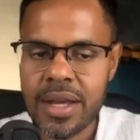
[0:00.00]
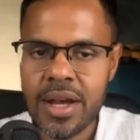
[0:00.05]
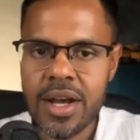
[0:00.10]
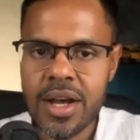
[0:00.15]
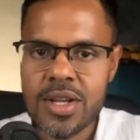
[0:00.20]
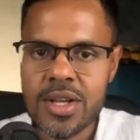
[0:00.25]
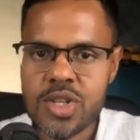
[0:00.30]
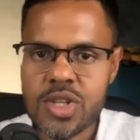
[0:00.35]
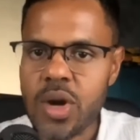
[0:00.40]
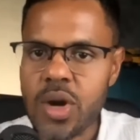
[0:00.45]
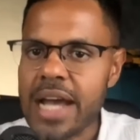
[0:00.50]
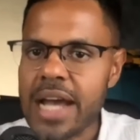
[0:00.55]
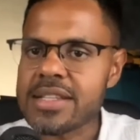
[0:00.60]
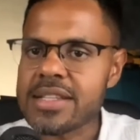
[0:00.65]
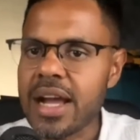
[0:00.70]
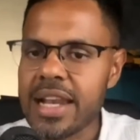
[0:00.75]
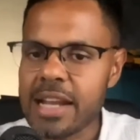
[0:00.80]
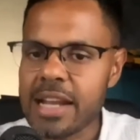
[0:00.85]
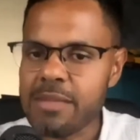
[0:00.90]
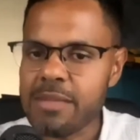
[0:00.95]
So guys,
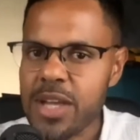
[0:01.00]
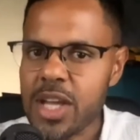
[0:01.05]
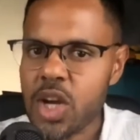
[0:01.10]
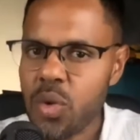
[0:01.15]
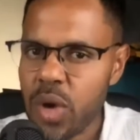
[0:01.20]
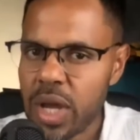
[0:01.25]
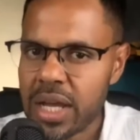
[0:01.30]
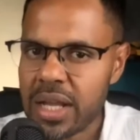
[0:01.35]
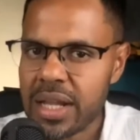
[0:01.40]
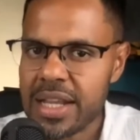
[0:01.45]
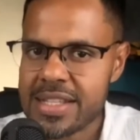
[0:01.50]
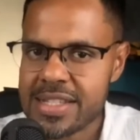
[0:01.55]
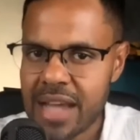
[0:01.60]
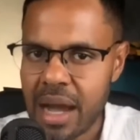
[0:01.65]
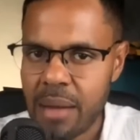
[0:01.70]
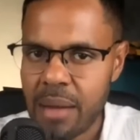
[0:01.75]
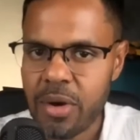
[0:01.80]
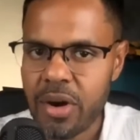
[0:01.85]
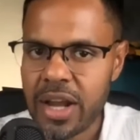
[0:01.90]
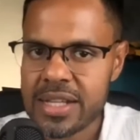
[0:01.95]
let me quickly
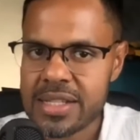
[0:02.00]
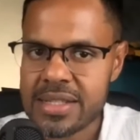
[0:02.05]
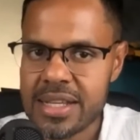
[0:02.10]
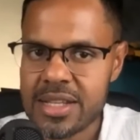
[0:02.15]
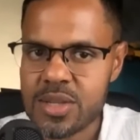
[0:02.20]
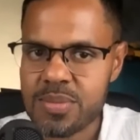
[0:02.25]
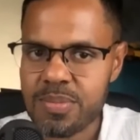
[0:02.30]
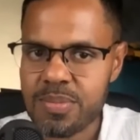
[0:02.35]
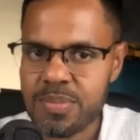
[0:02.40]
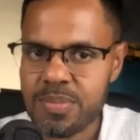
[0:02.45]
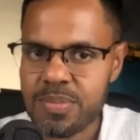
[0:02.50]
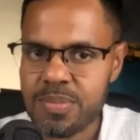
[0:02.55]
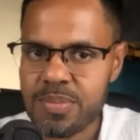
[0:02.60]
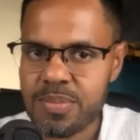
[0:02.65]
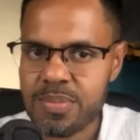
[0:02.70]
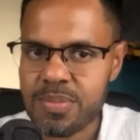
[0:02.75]
summarize these points.